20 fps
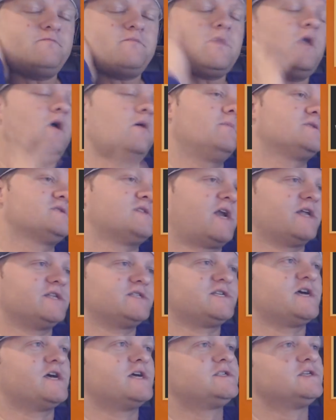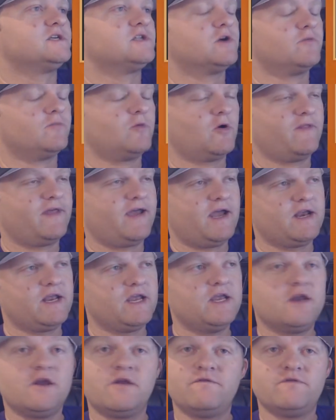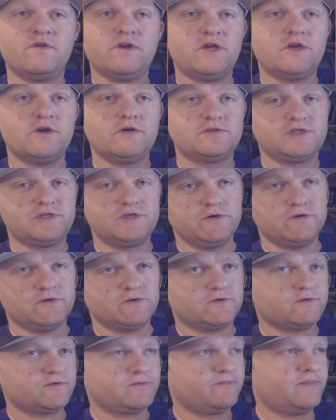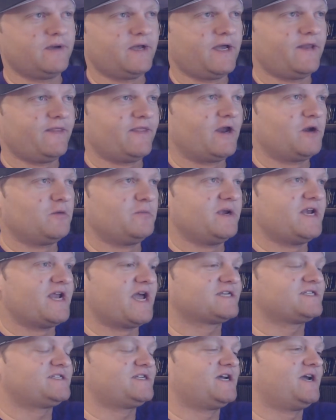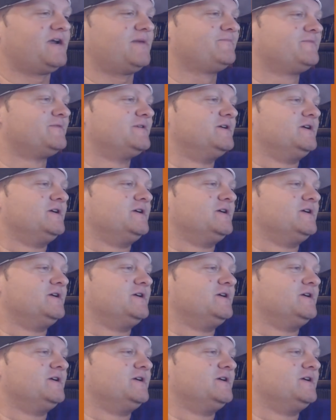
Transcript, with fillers: I'm excited to, to learn more of that in video two, but that'll be next time.